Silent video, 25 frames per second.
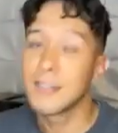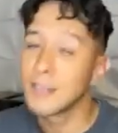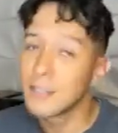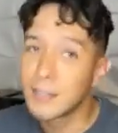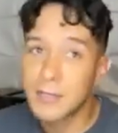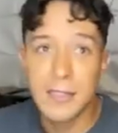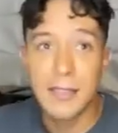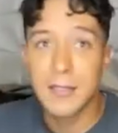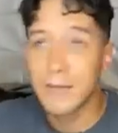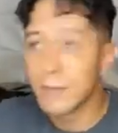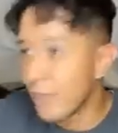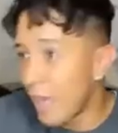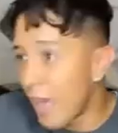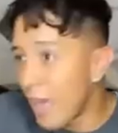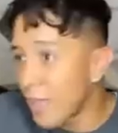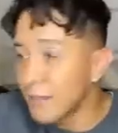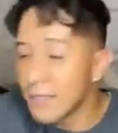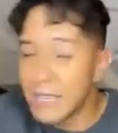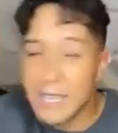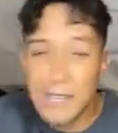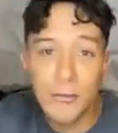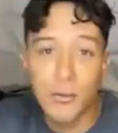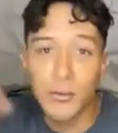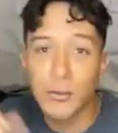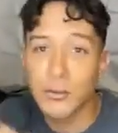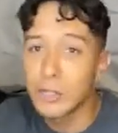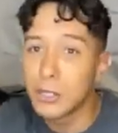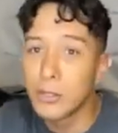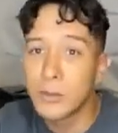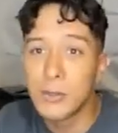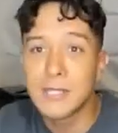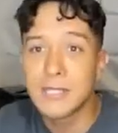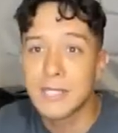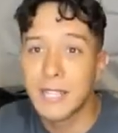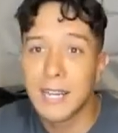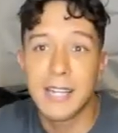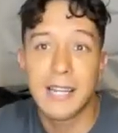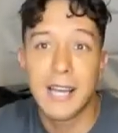that evil dude
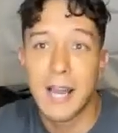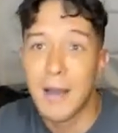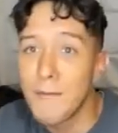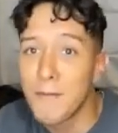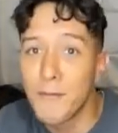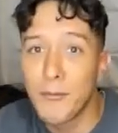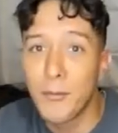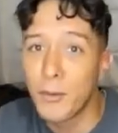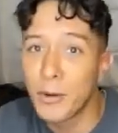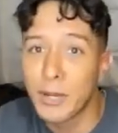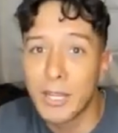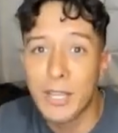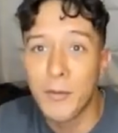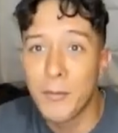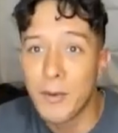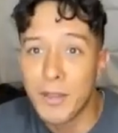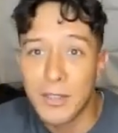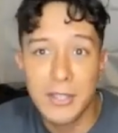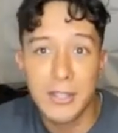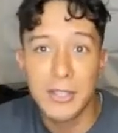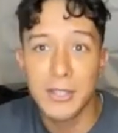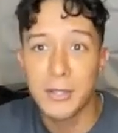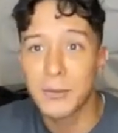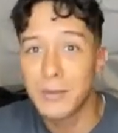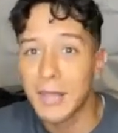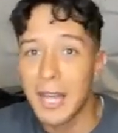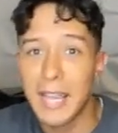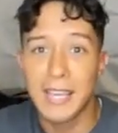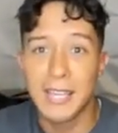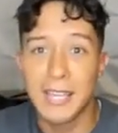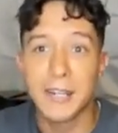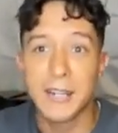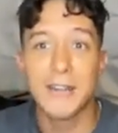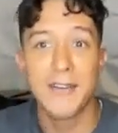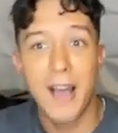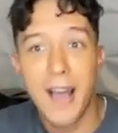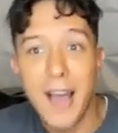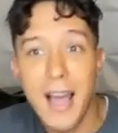is going to come for you whether you like it
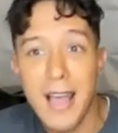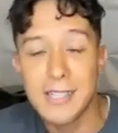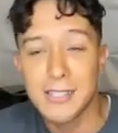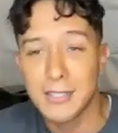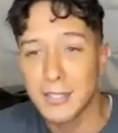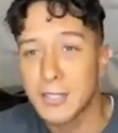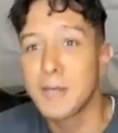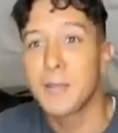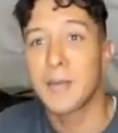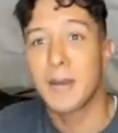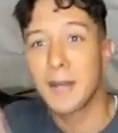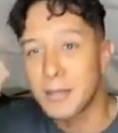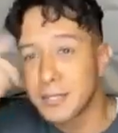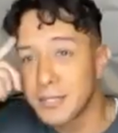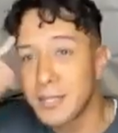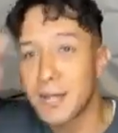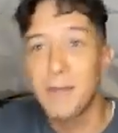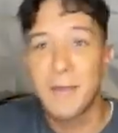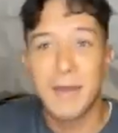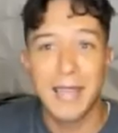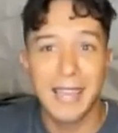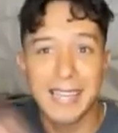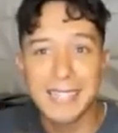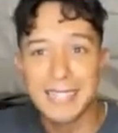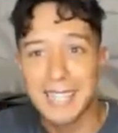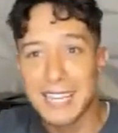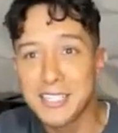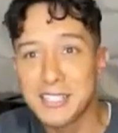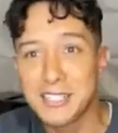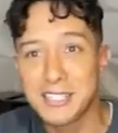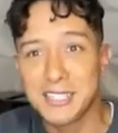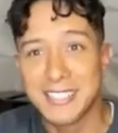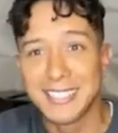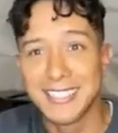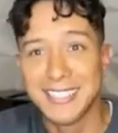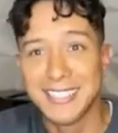or not. So you better start paying attention.